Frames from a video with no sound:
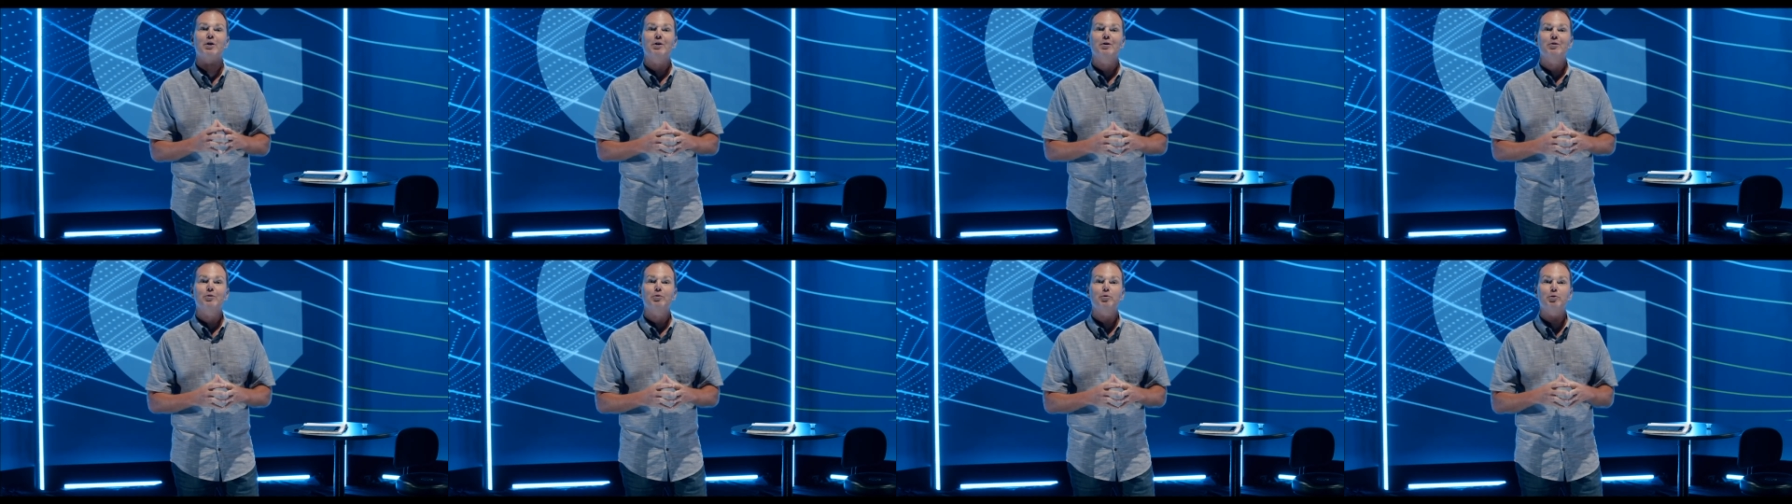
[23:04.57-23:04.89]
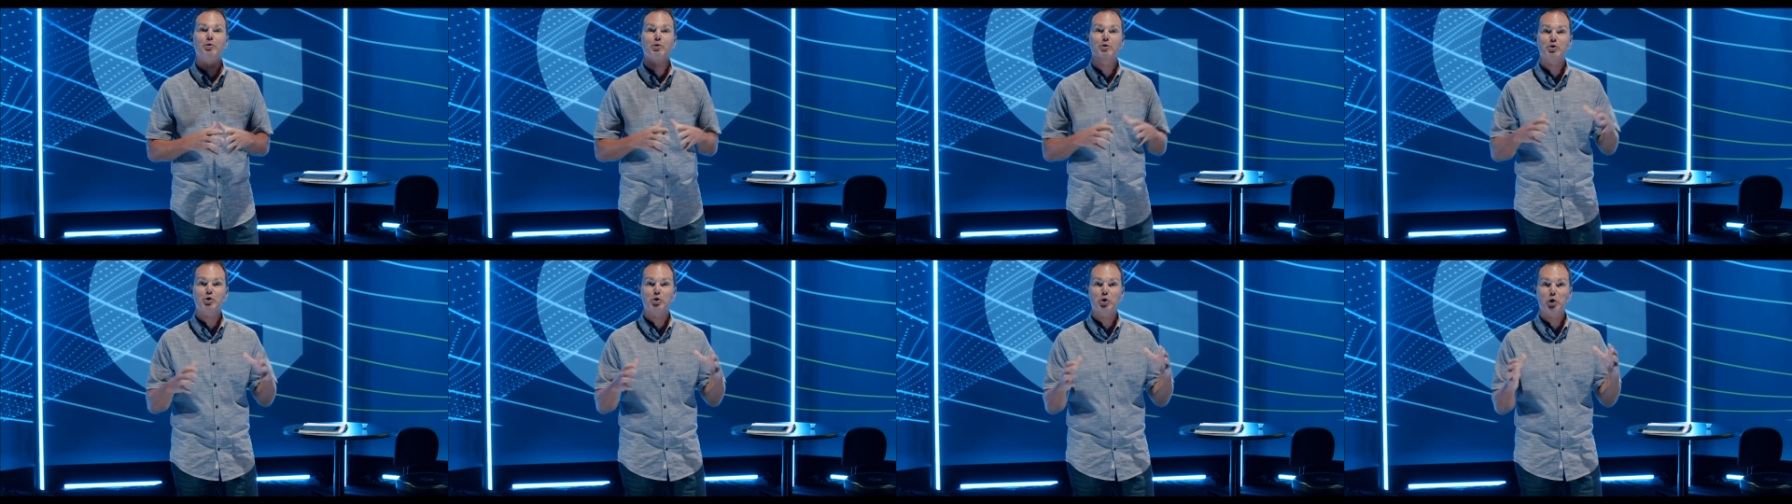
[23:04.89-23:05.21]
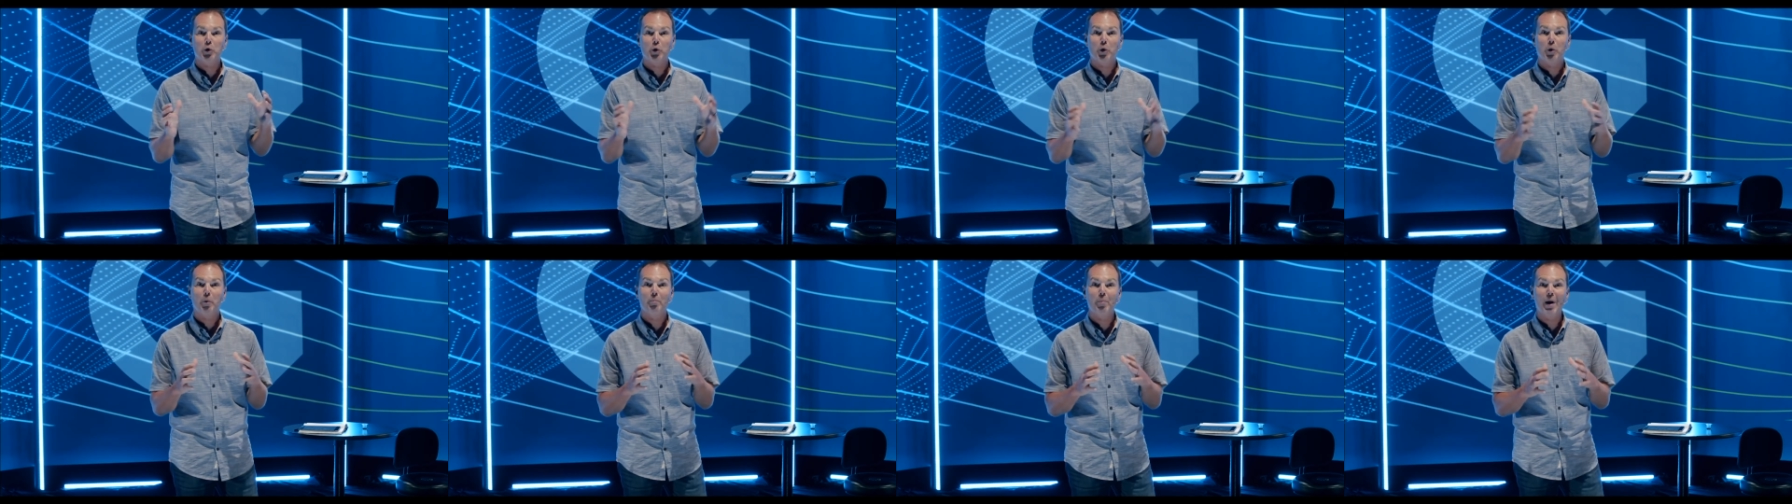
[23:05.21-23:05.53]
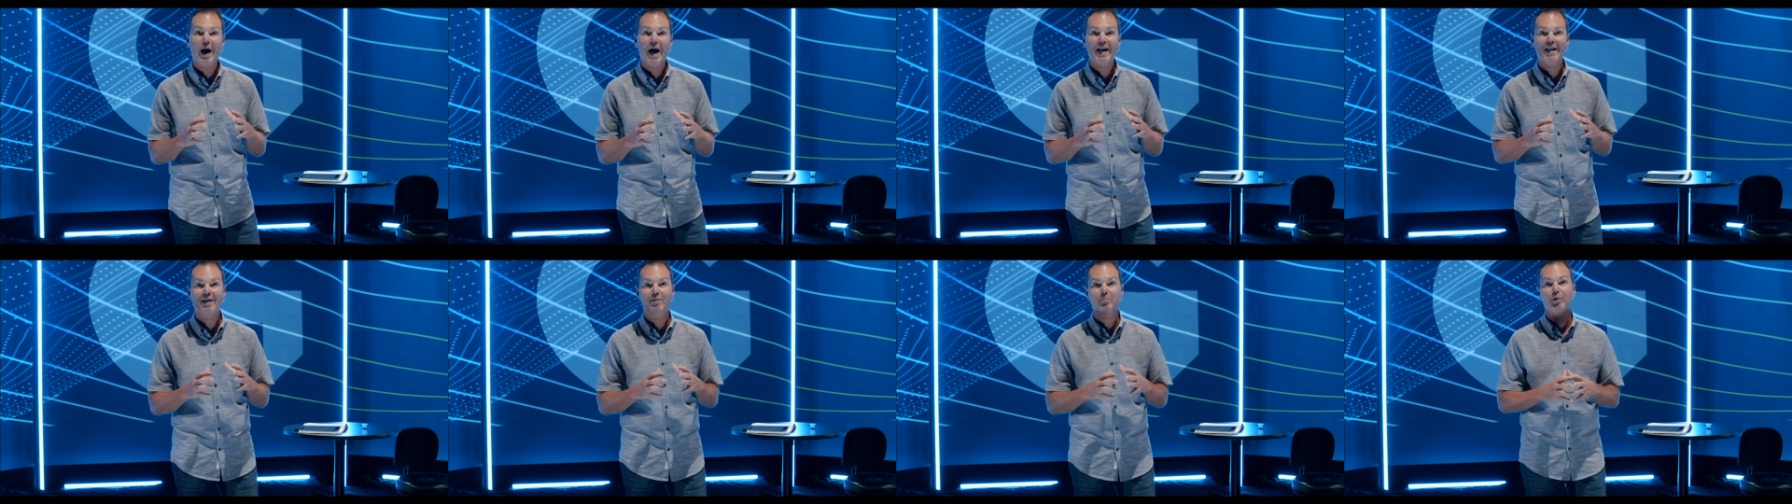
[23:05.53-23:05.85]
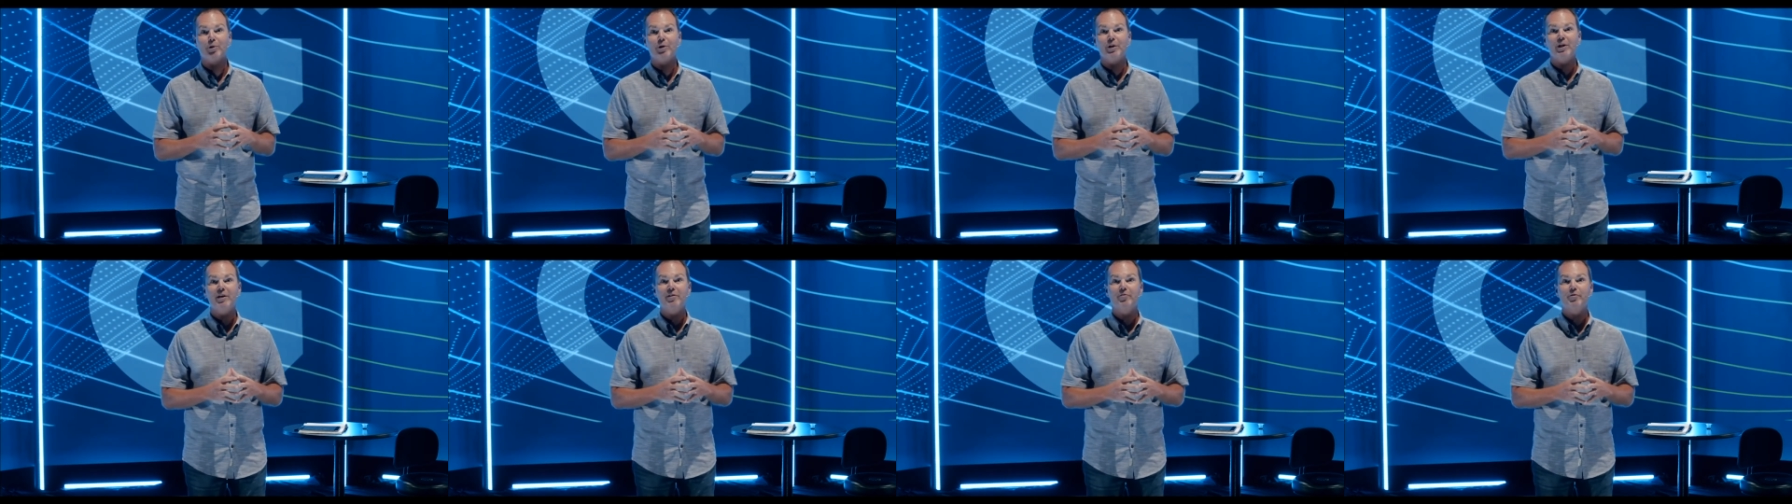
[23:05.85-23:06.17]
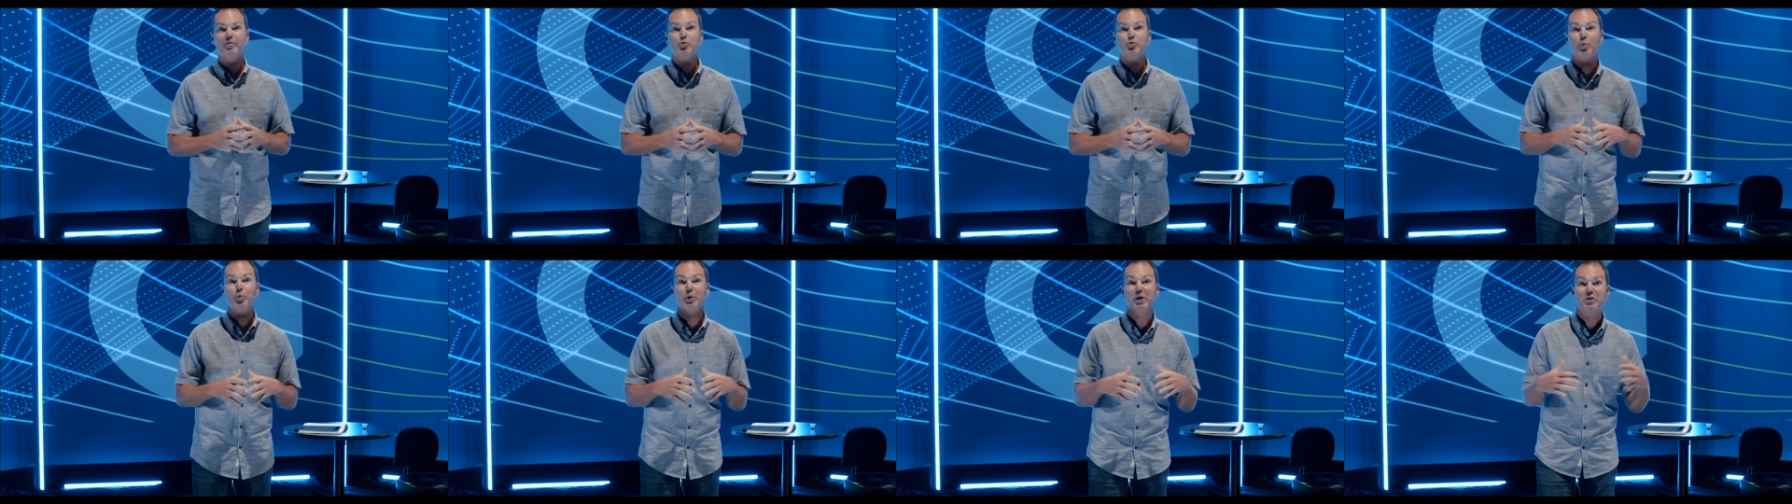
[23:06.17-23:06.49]
through this local body of
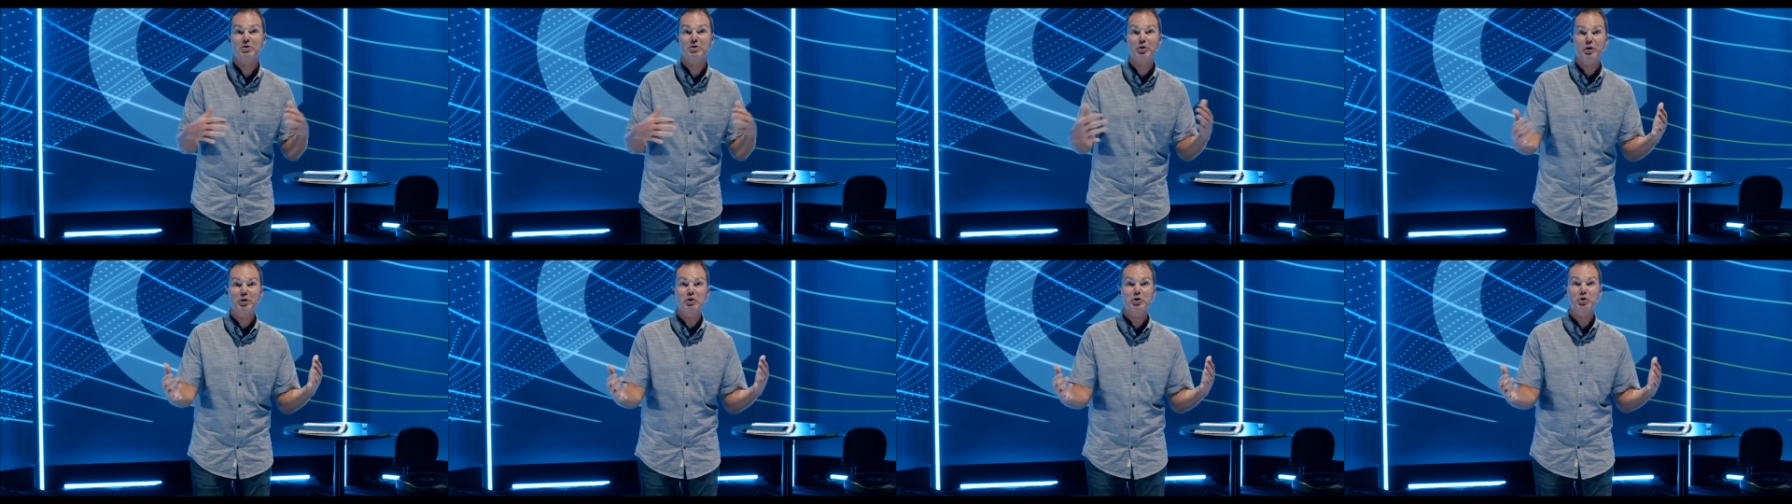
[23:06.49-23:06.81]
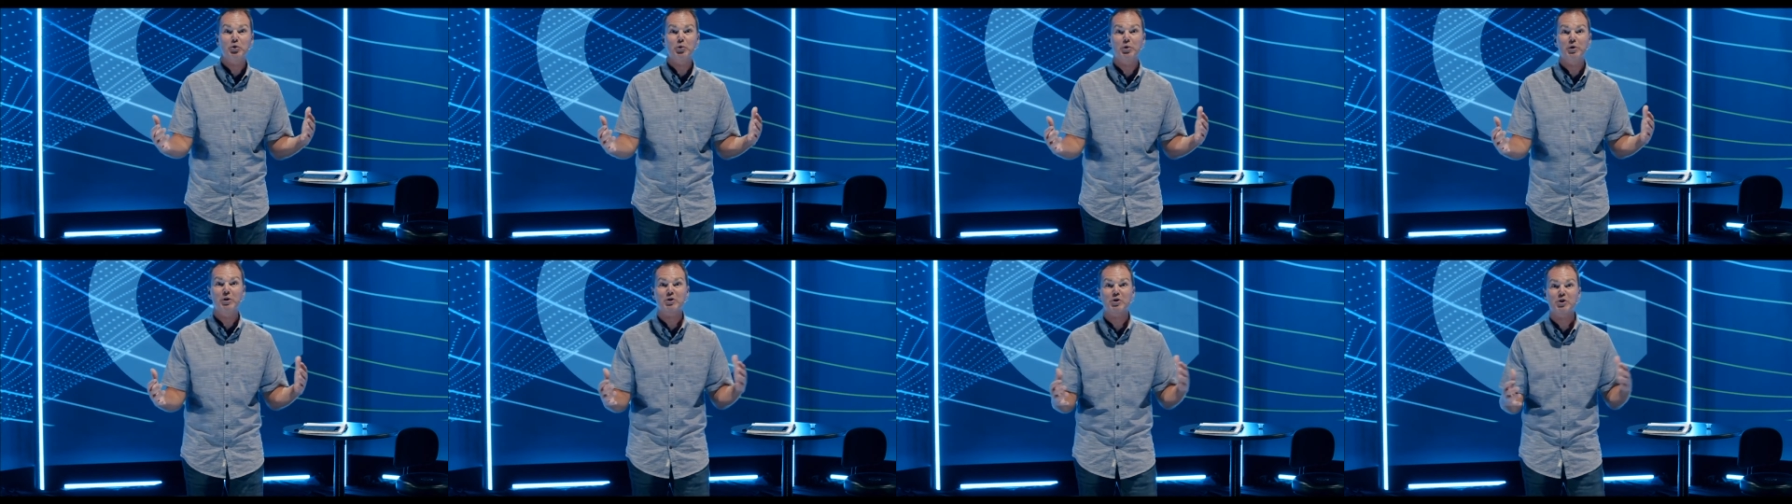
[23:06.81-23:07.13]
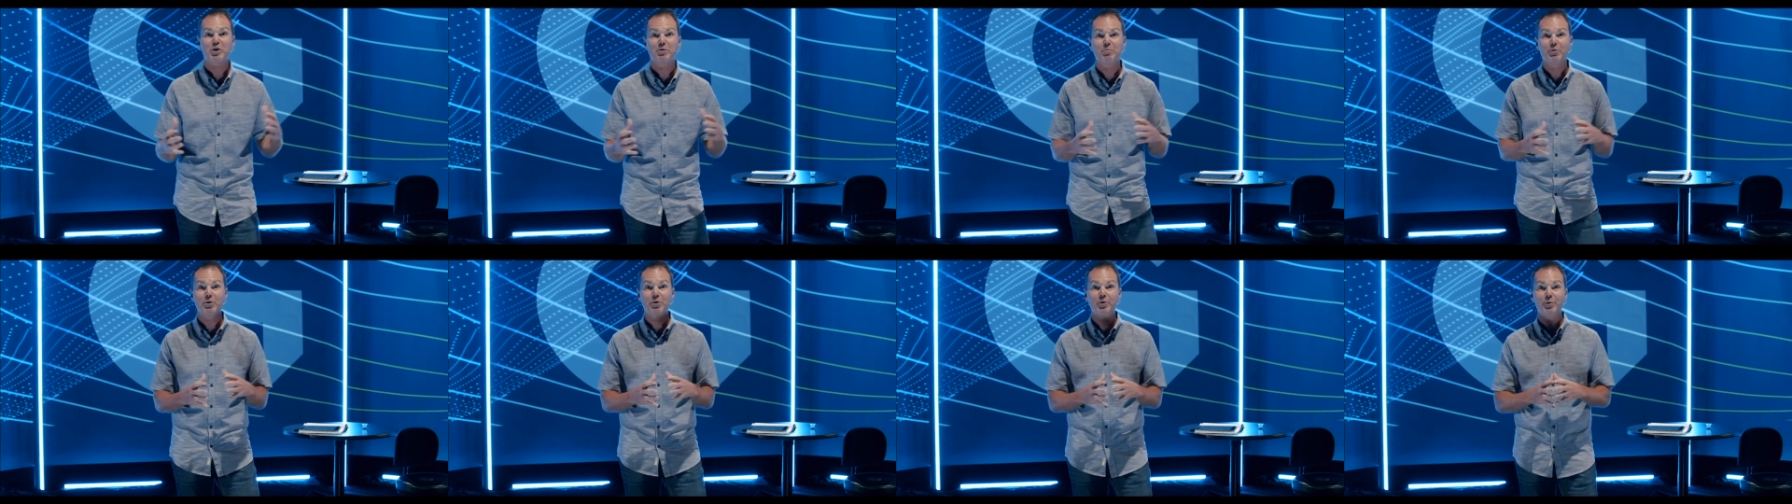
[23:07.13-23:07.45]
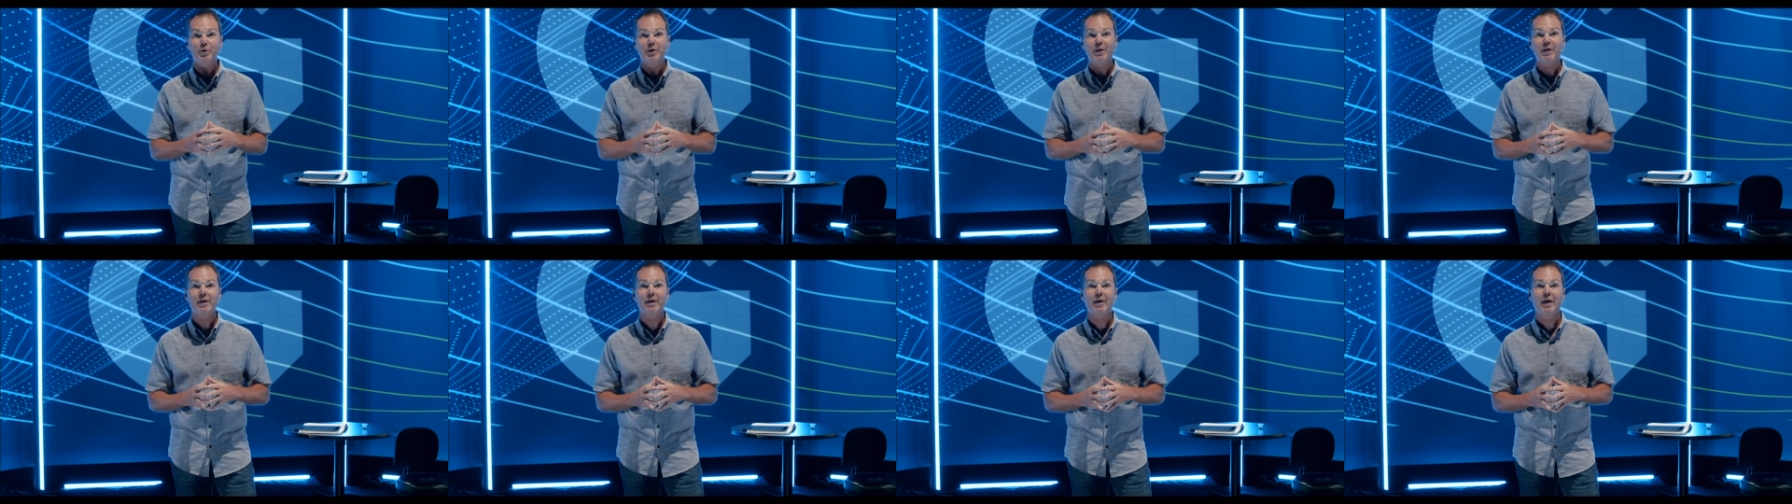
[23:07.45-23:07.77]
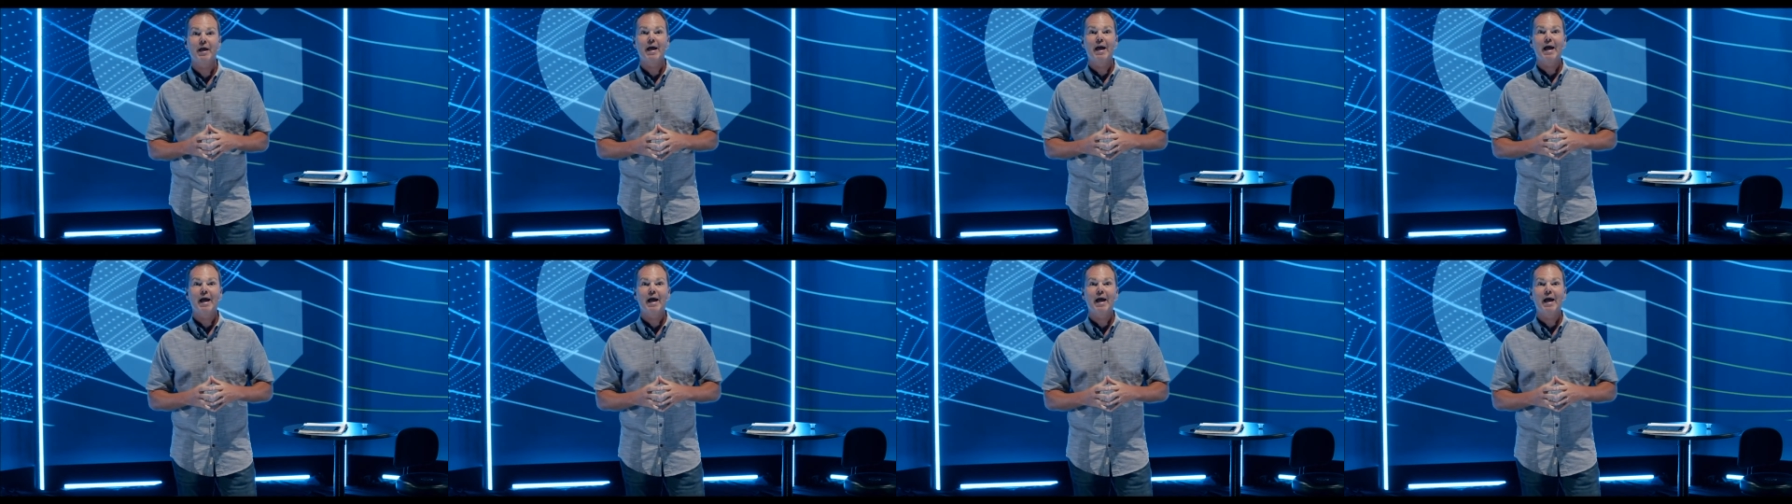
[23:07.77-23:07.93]
believers, what he's going to do in this community,